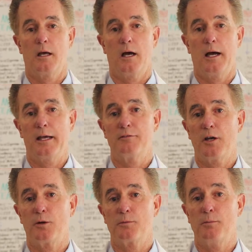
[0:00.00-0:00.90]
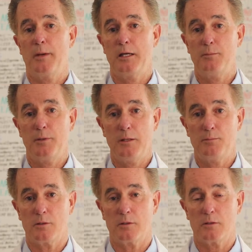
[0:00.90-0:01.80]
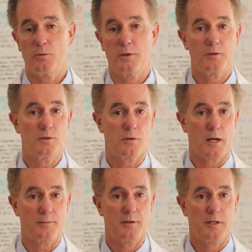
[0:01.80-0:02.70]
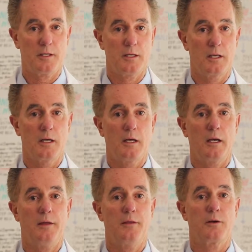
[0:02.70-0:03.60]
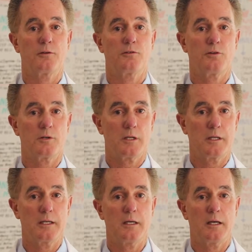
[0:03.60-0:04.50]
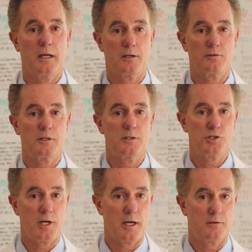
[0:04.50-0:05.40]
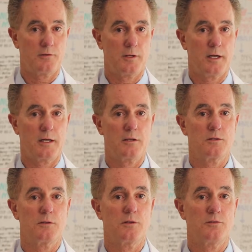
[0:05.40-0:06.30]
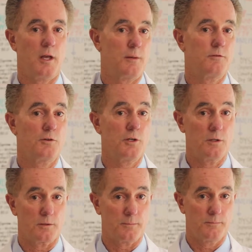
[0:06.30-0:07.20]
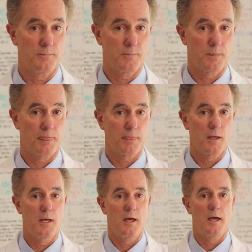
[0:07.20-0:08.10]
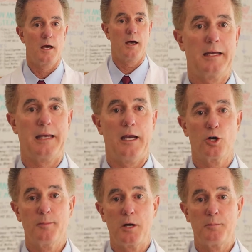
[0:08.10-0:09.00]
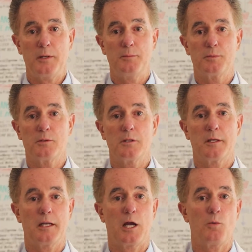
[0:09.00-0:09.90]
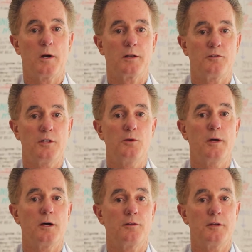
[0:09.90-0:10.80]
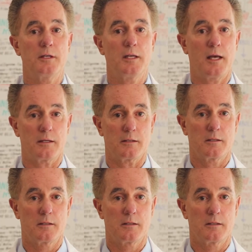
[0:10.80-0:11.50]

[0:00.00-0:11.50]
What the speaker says: I have helped many people with neuropathy, and there is certainly an excellent chance that I can do the same for you. I care about people and I want to see you healthy again.